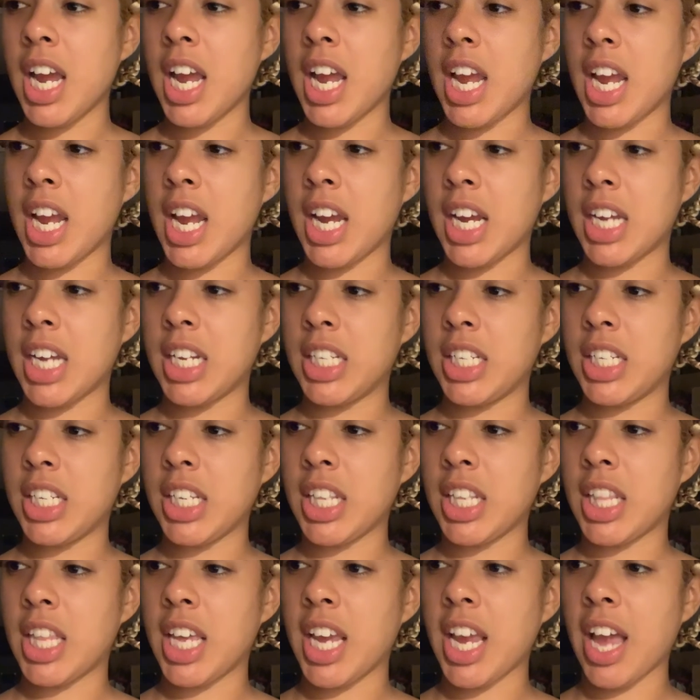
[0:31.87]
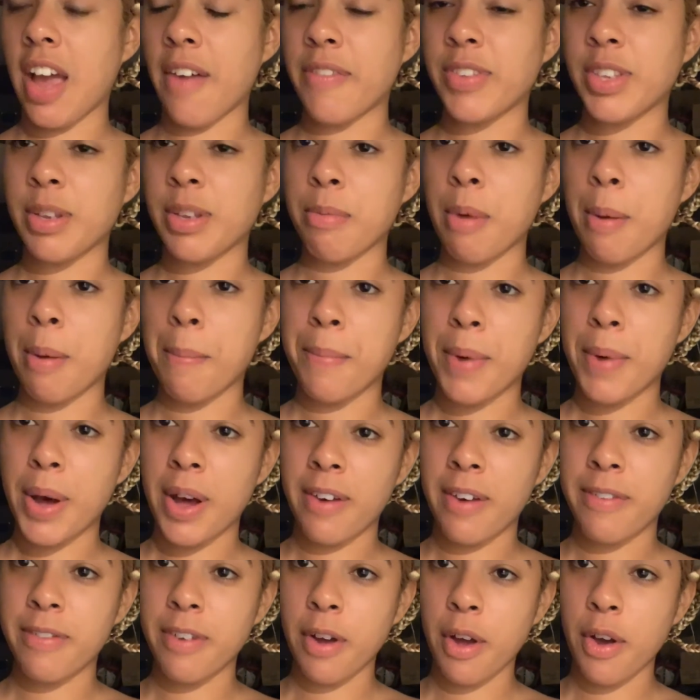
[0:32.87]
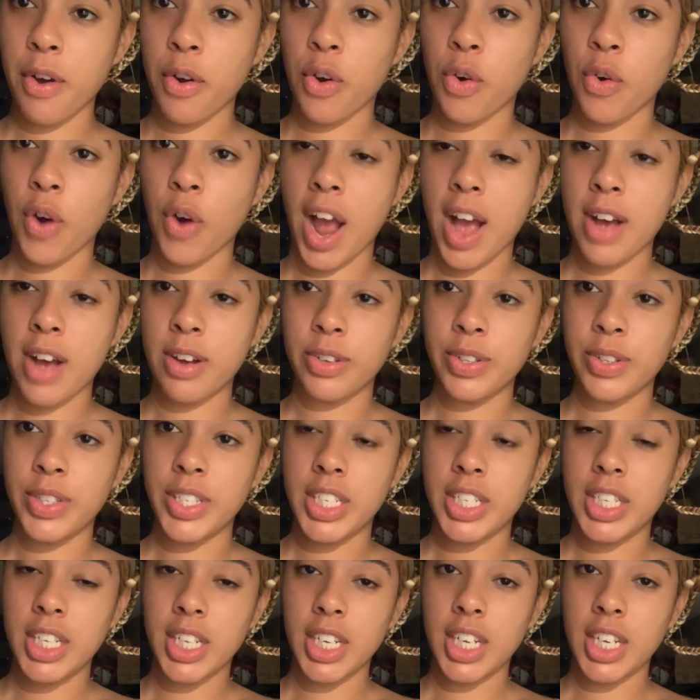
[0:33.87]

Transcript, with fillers: and they have some above ground